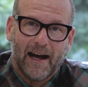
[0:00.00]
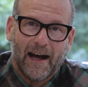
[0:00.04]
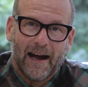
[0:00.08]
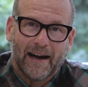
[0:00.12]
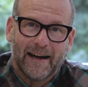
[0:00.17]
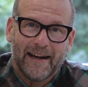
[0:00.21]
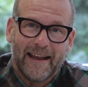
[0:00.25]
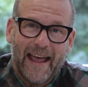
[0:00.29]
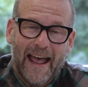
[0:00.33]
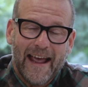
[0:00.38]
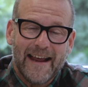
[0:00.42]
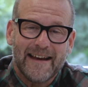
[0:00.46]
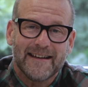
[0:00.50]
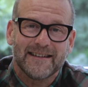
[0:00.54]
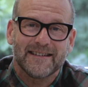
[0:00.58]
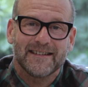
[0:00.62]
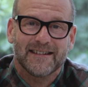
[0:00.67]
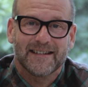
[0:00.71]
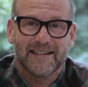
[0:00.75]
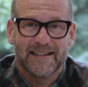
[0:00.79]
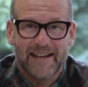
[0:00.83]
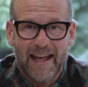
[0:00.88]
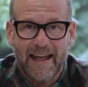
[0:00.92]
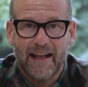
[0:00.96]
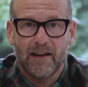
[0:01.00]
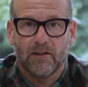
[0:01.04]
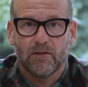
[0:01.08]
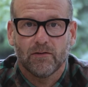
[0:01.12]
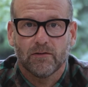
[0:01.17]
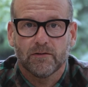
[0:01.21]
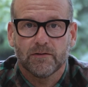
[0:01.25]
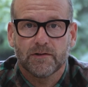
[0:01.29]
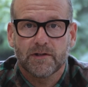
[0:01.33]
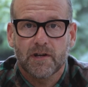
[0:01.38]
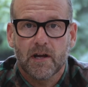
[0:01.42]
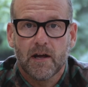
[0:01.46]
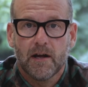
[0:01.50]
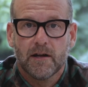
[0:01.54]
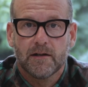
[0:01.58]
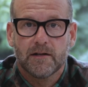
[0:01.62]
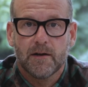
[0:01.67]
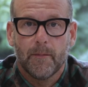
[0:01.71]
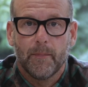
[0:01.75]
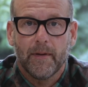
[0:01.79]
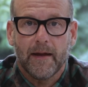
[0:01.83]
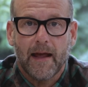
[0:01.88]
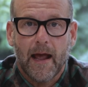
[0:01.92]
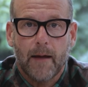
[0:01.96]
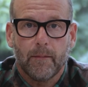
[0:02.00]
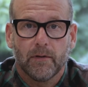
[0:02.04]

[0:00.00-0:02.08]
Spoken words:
and gain skills to be